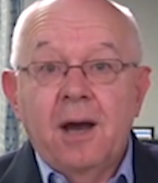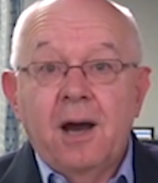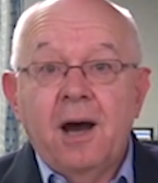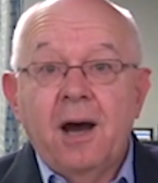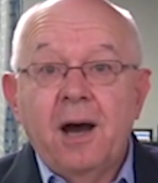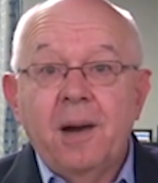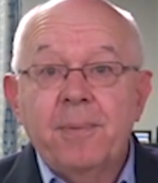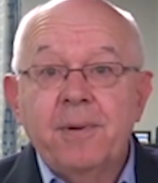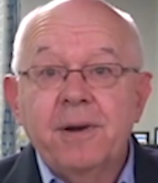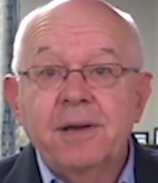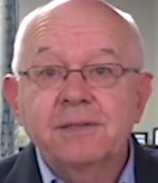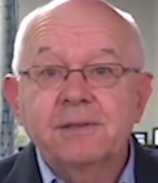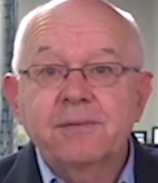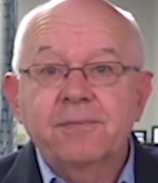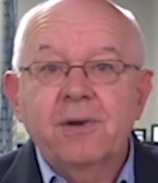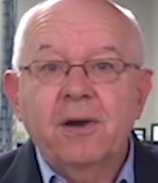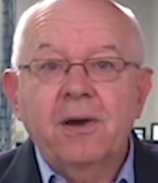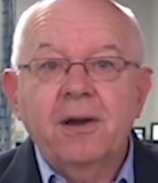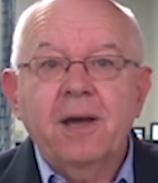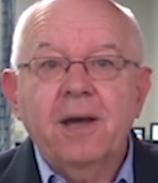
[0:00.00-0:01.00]
Eyebrows
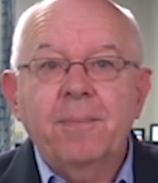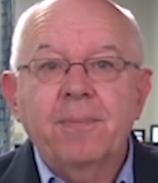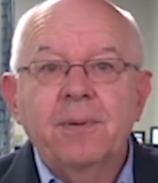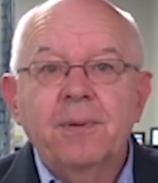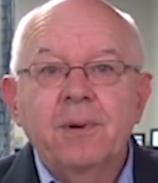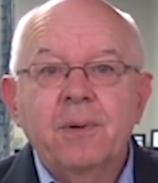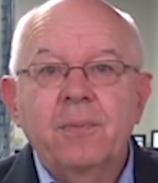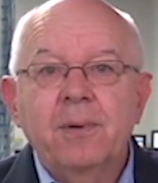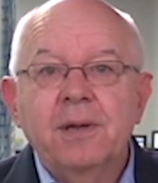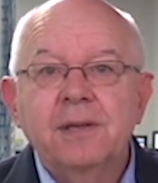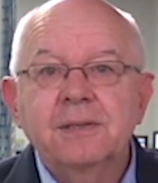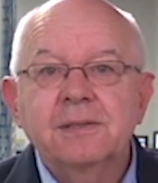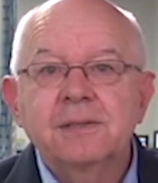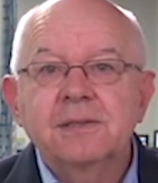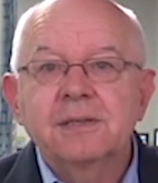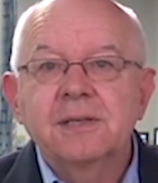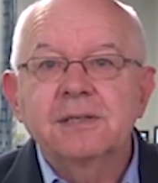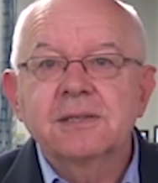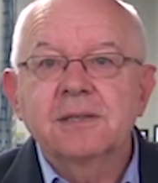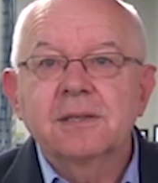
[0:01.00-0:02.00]
have gone up when he
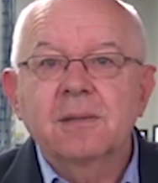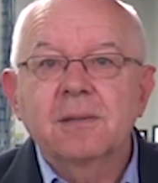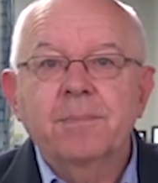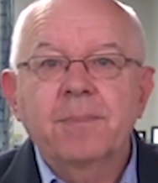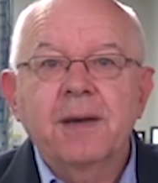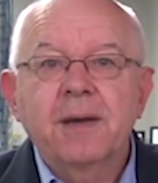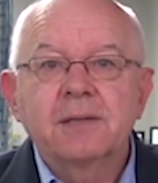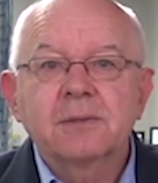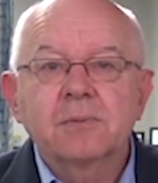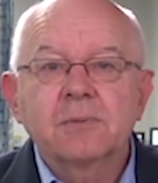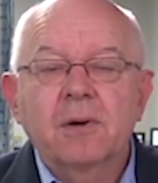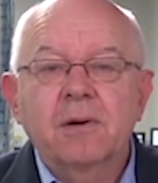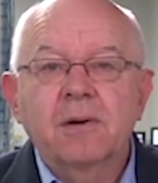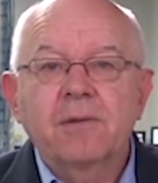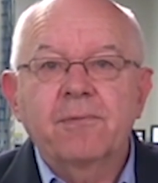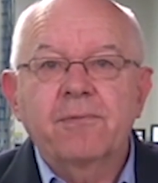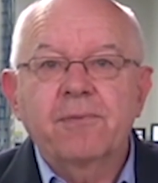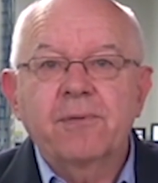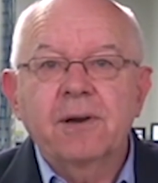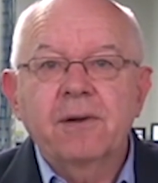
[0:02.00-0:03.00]
suggested that banks were on
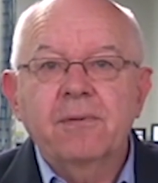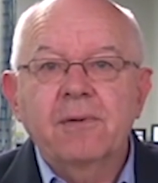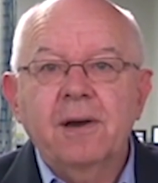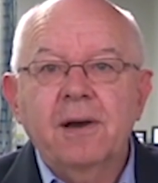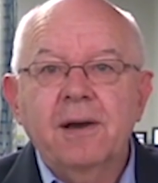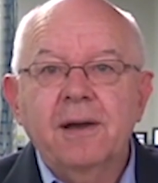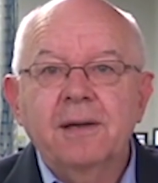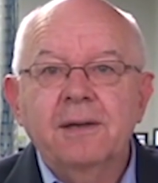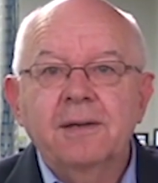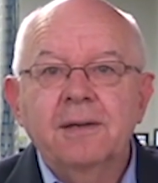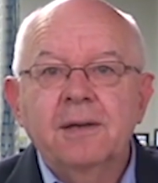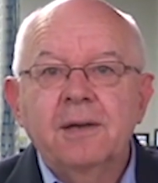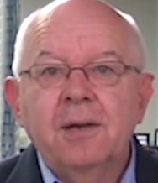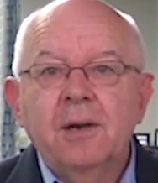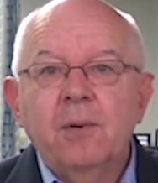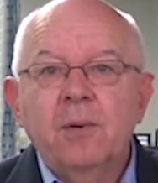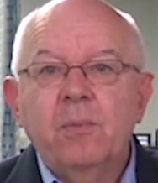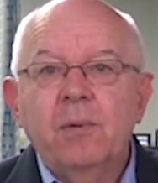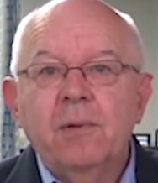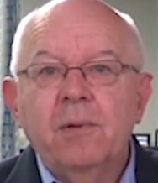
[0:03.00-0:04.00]
a free ride,
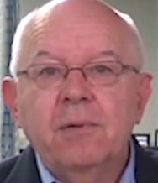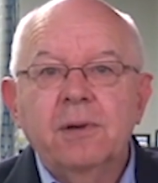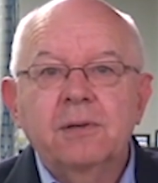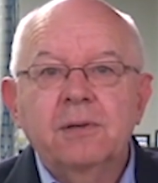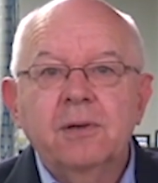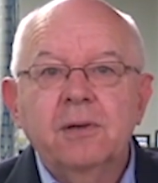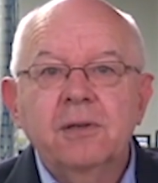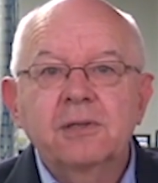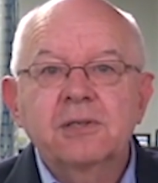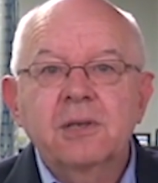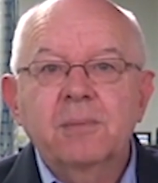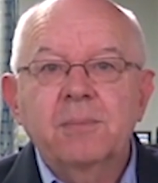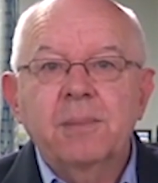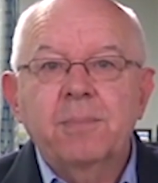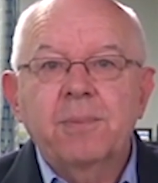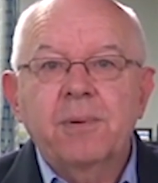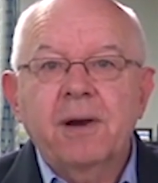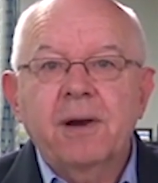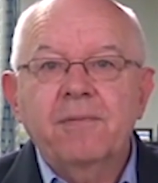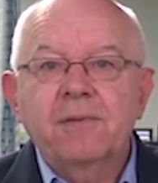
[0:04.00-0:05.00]
where returns can be
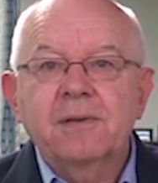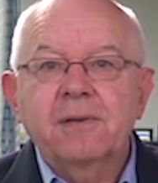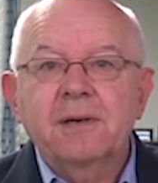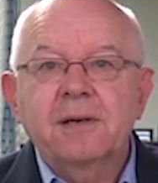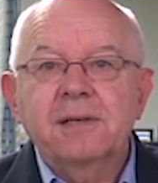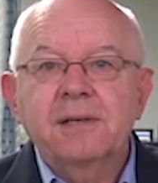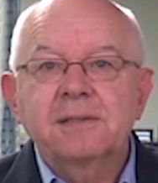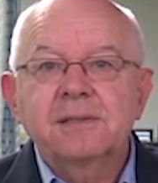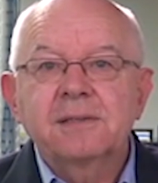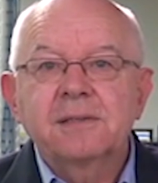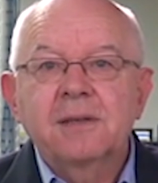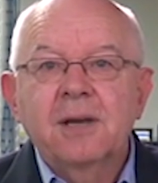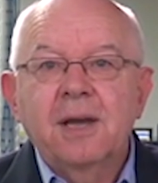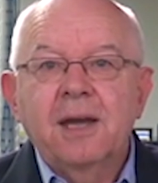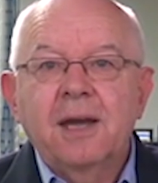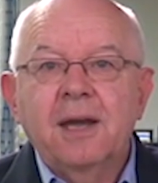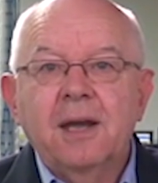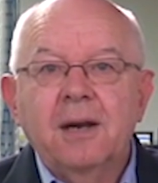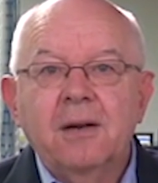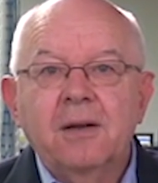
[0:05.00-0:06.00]
privatised
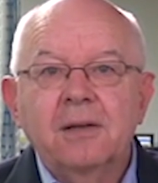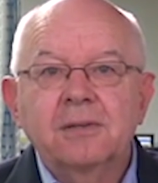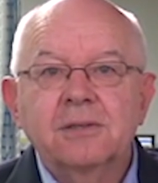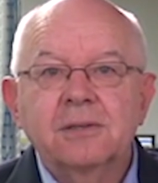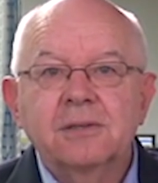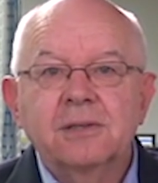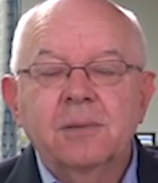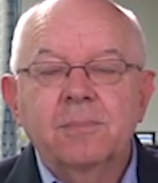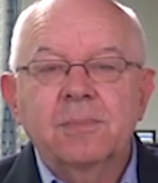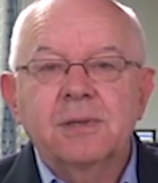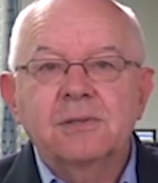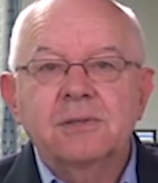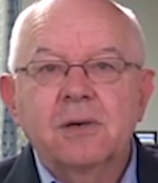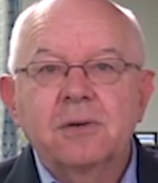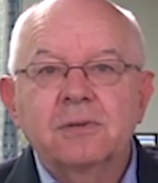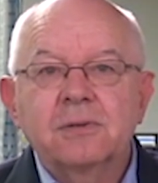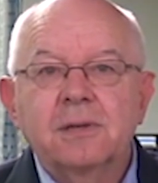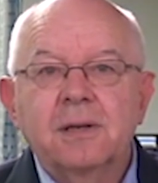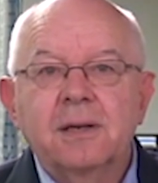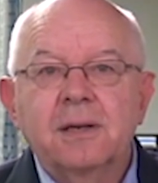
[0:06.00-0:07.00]
and losses can be
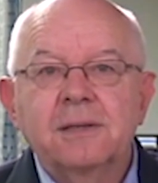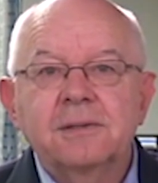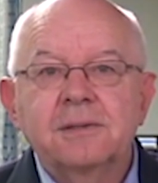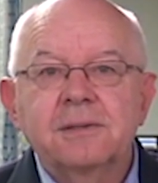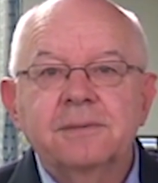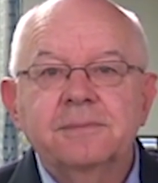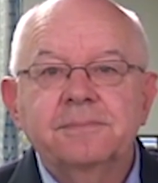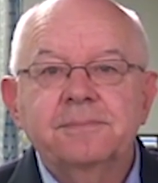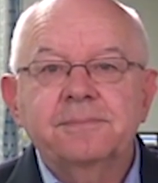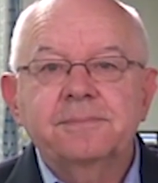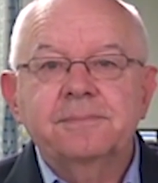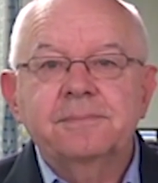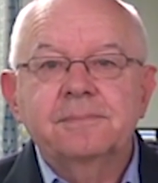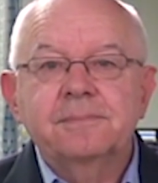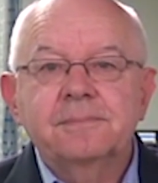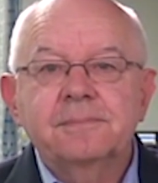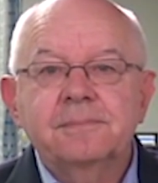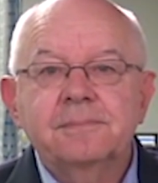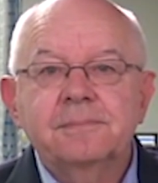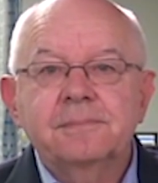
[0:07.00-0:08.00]
socialised.
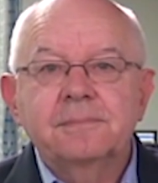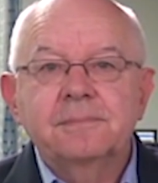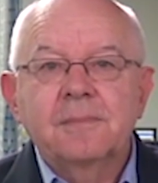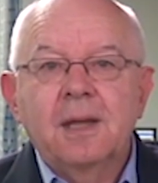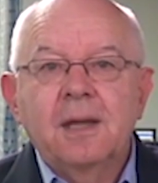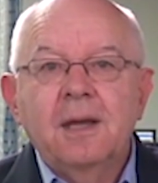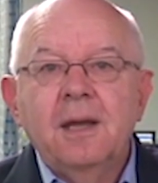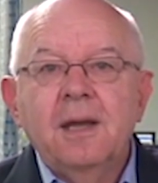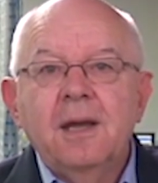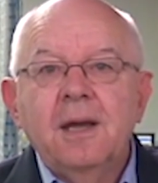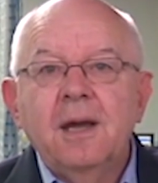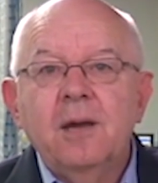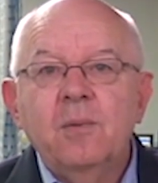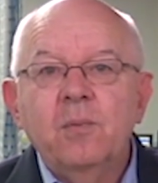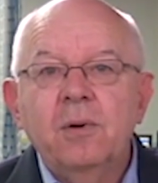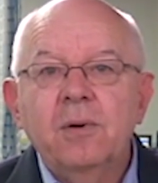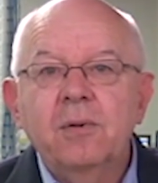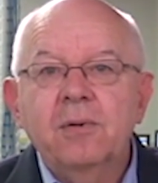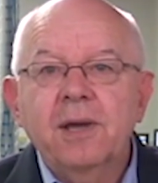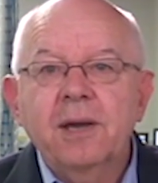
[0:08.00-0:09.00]
In
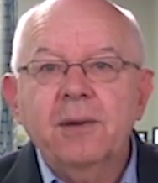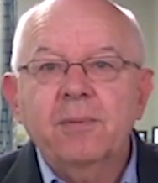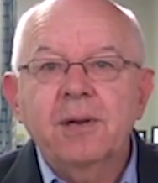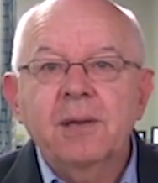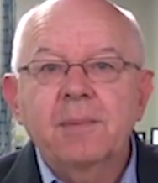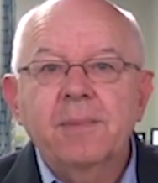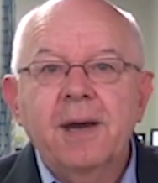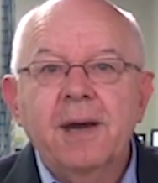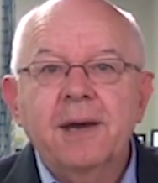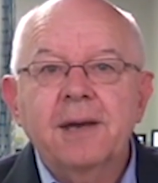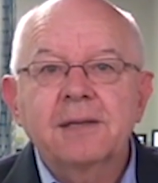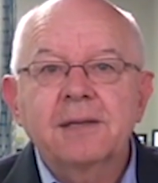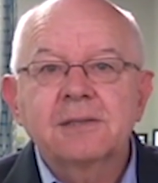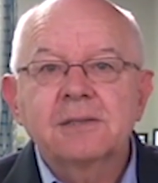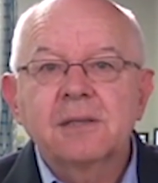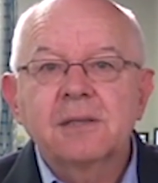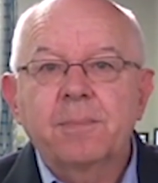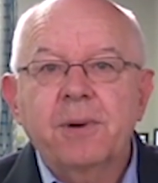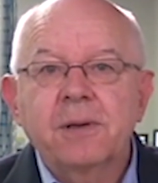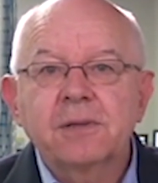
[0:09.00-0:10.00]
world equity
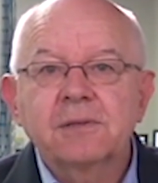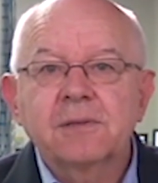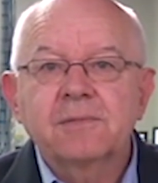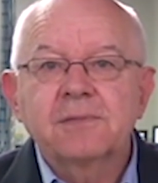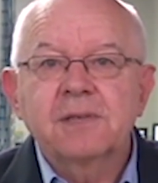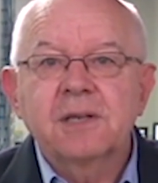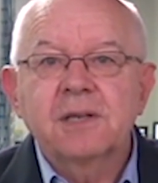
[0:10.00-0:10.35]
markets, the positive